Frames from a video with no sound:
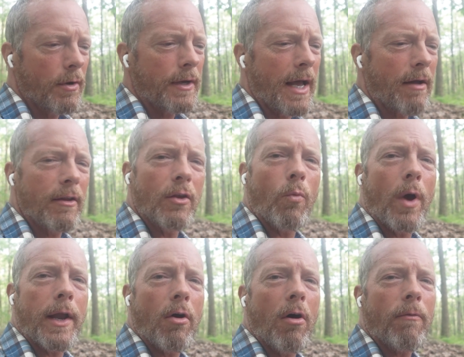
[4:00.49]
down into
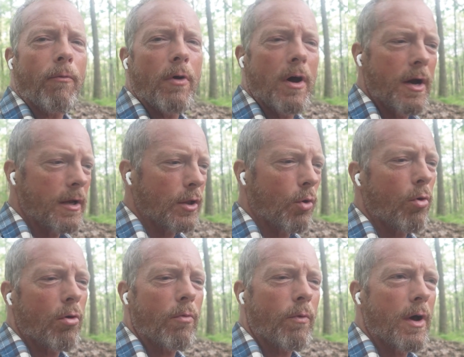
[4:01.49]
Wyckoff Run,
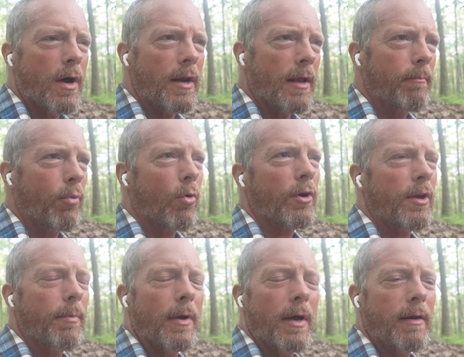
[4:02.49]
Laurel Run, and
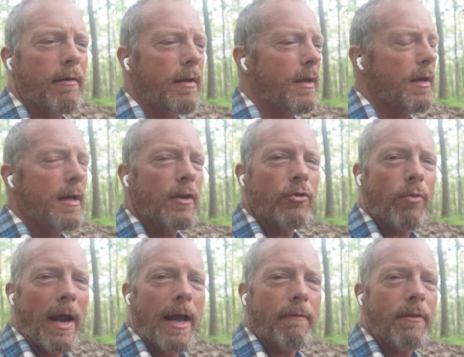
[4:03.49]
Porcupine
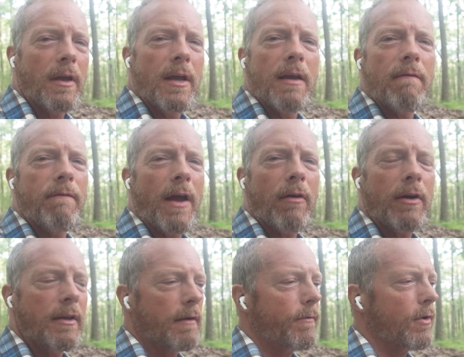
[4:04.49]
Draft, very
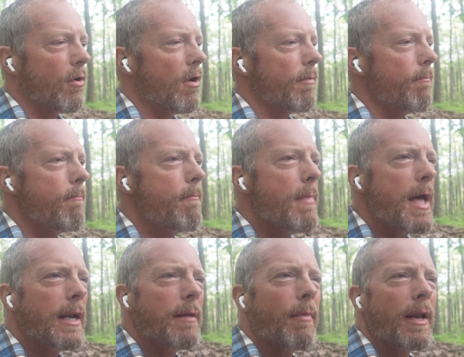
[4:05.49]
difficult.
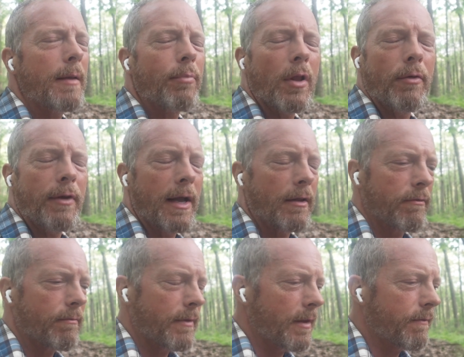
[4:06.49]
Many blowdowns.
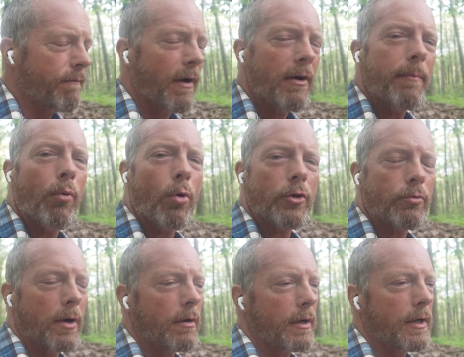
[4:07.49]
It's very poor
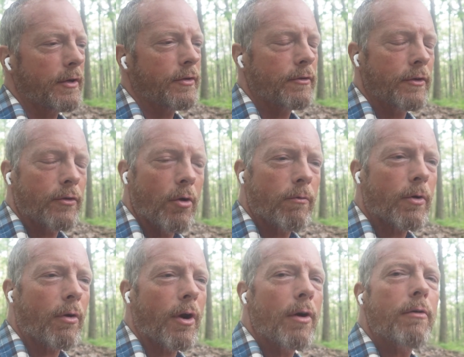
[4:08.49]
trail conditions. It's
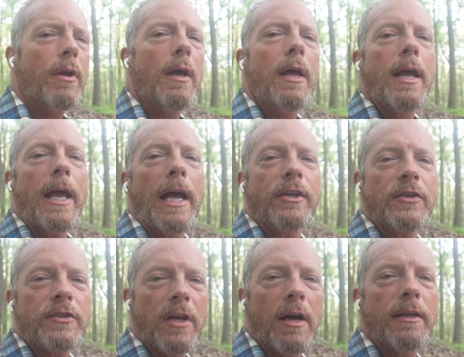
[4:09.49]
overgrown and just
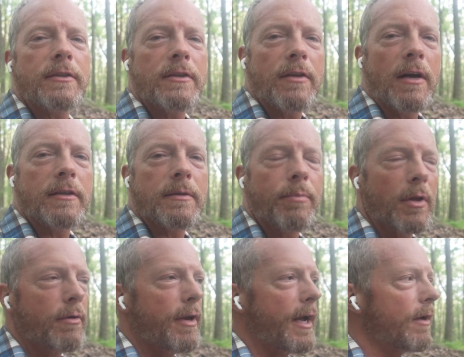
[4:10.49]
tons and tons of
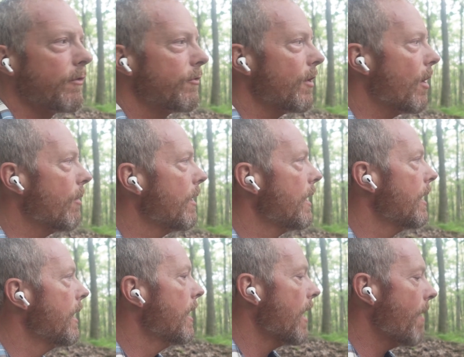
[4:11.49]
blowdowns. So
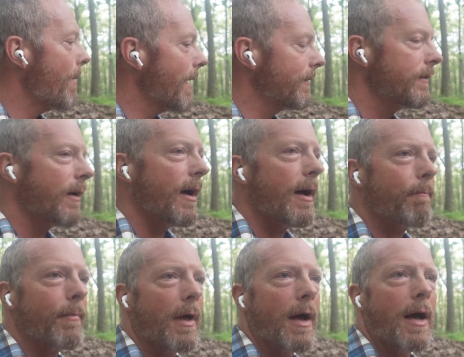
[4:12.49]
I'm at the top.
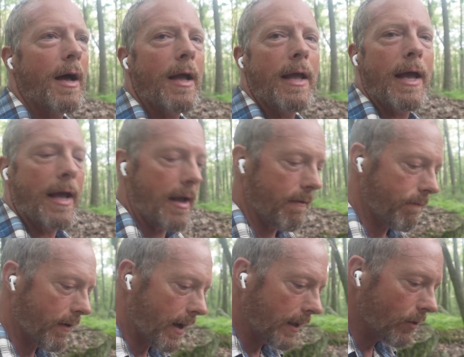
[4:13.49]
I
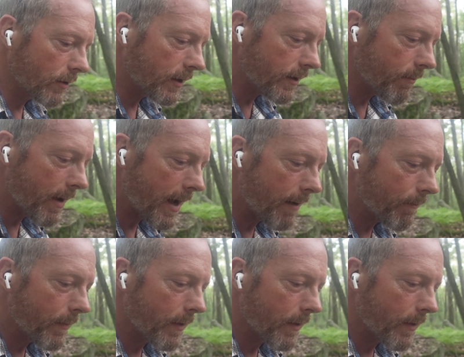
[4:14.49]
looked at the map.